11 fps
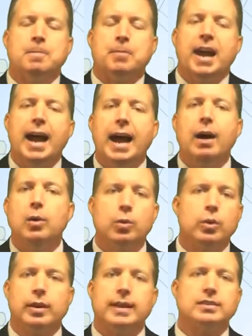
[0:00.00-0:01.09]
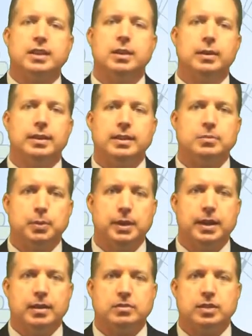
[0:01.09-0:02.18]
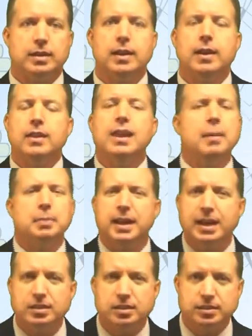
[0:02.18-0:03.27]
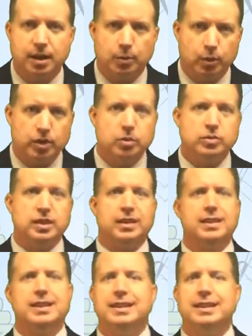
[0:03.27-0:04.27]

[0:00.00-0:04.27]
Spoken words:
how we're executing these plans, like the applications that we're using and the